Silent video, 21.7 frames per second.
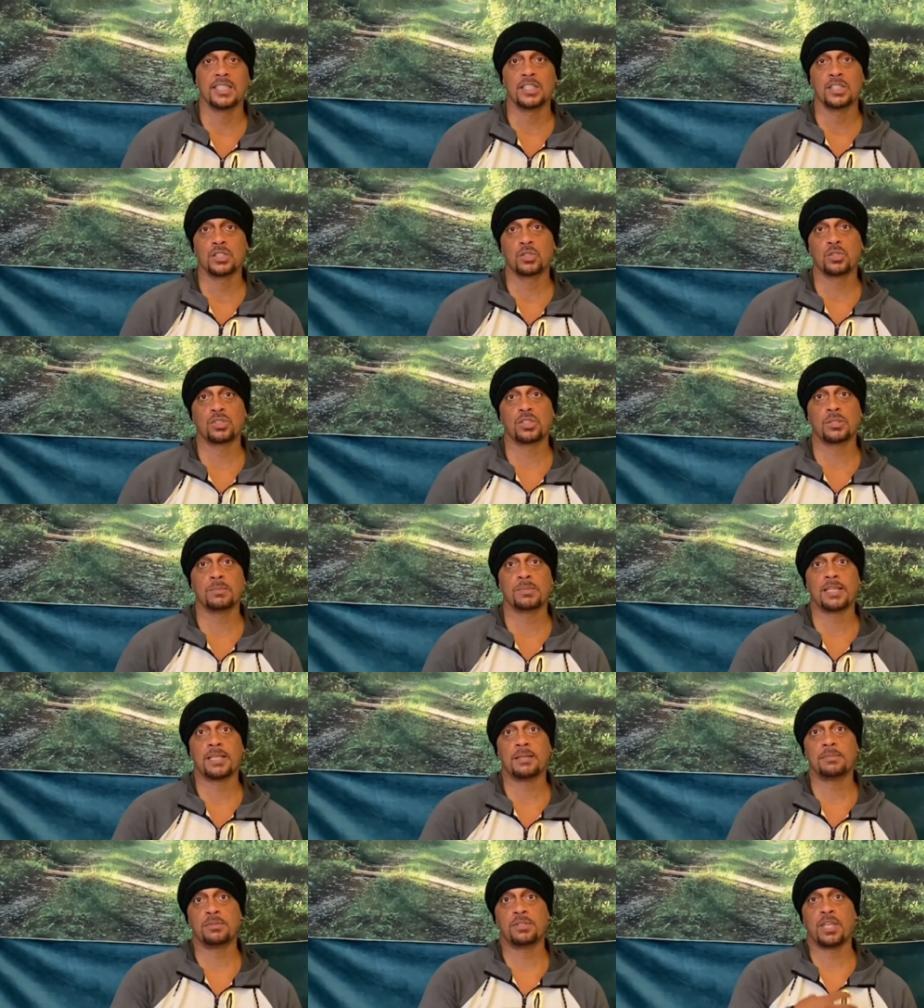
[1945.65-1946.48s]
So
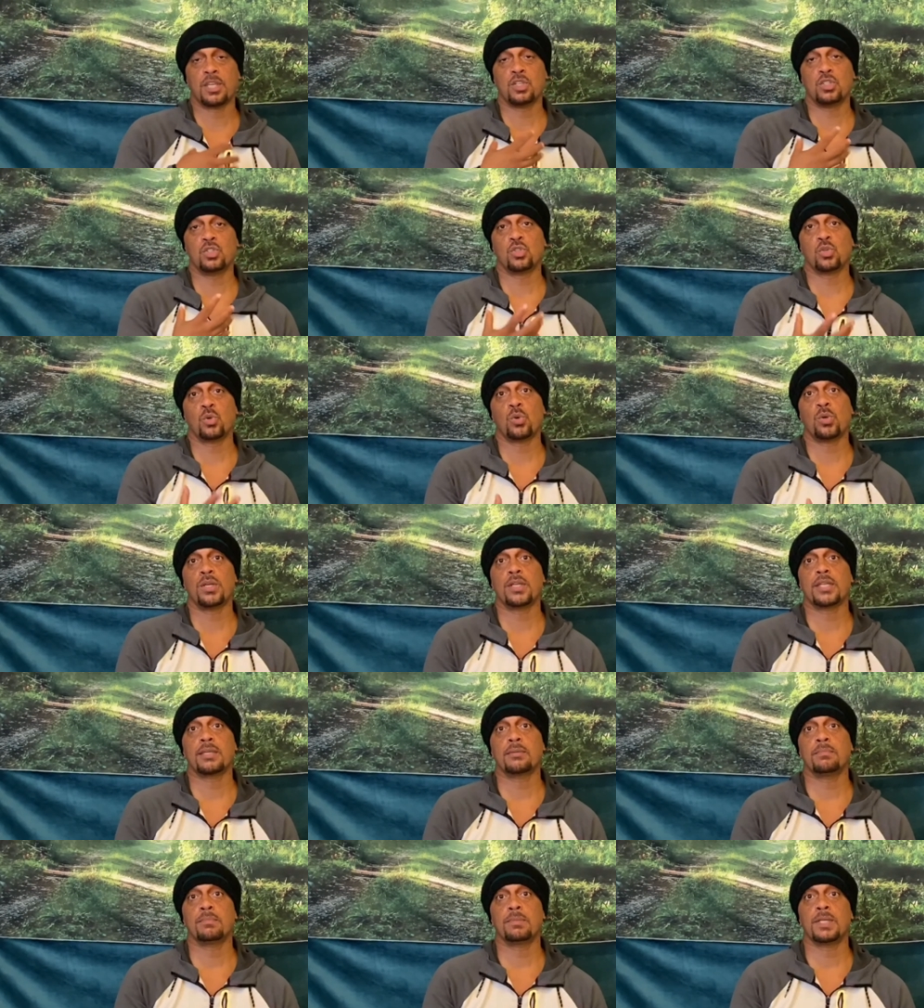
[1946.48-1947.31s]
sometimes that joy
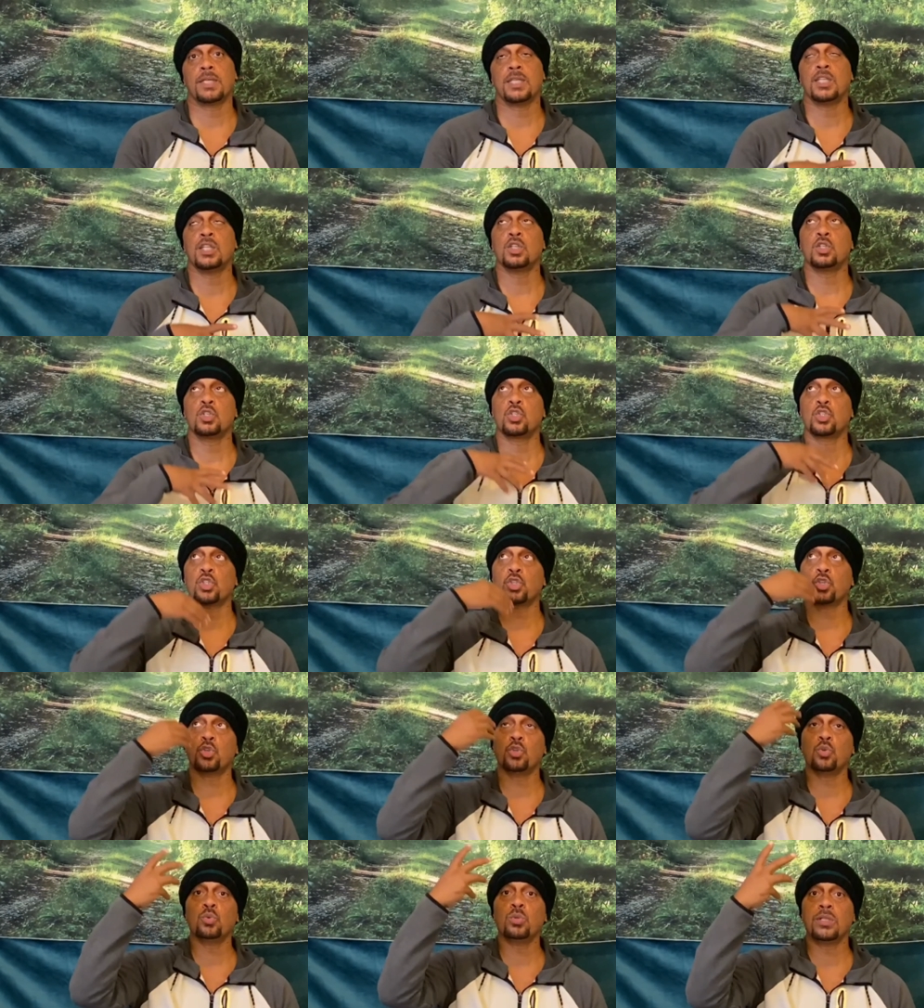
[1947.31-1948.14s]
can be
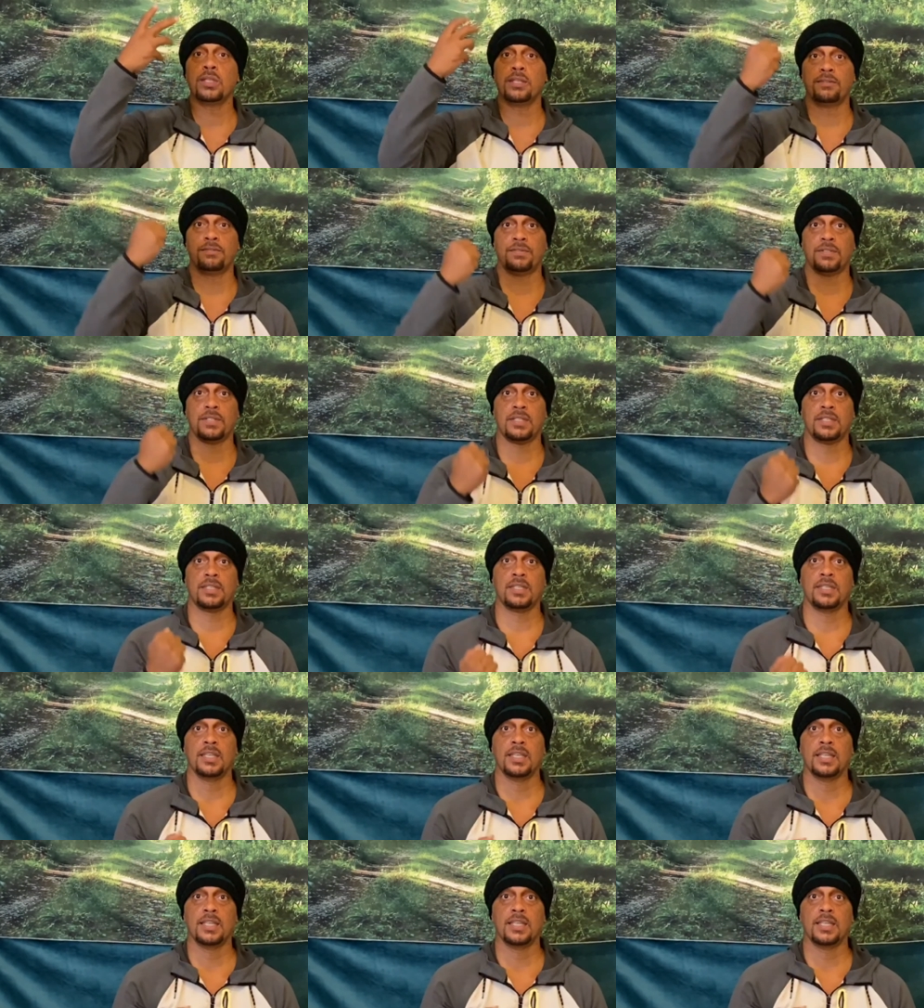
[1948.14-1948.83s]
too lifted,